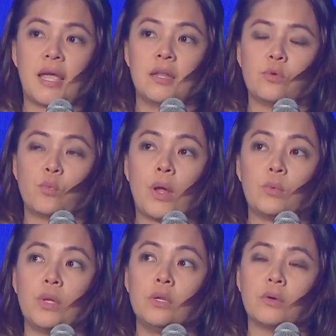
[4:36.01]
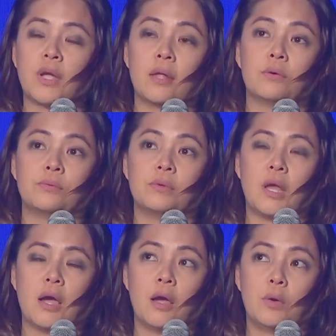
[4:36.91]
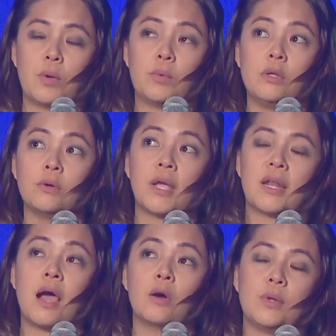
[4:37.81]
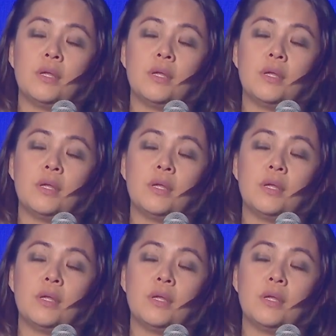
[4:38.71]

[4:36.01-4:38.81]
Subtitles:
And when we look at how